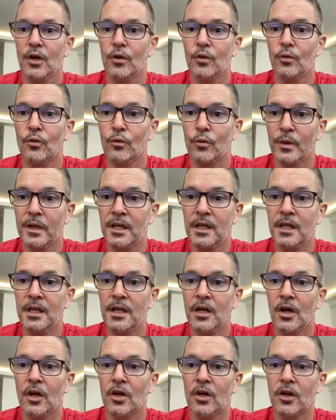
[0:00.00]

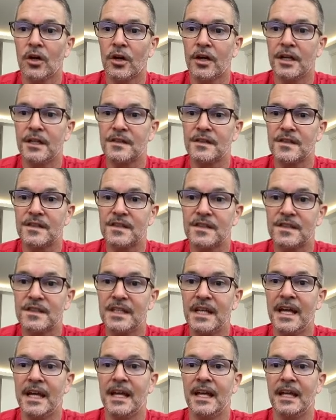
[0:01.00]
we are
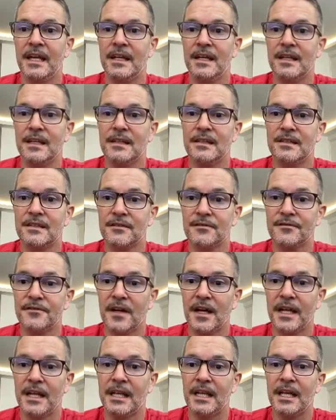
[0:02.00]
instead
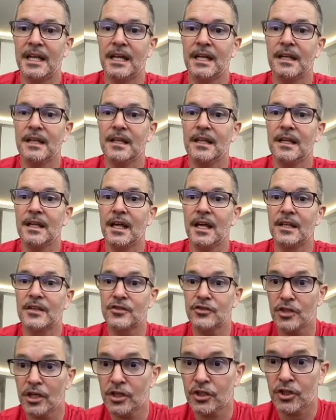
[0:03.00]
defining a
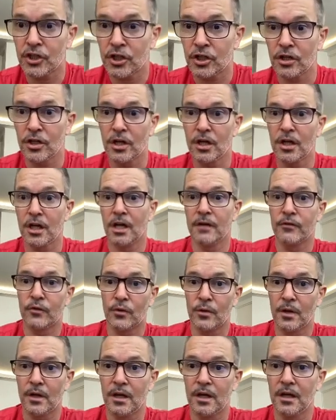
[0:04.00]
structure of
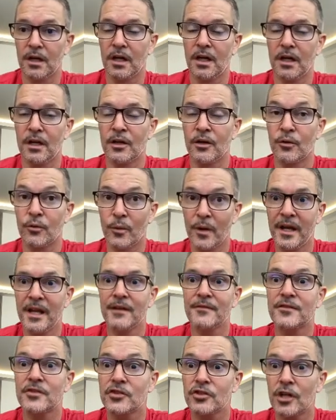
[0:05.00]
an array
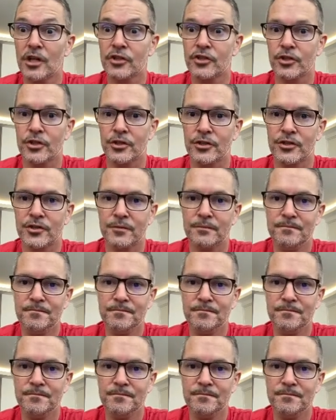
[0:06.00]
of structures.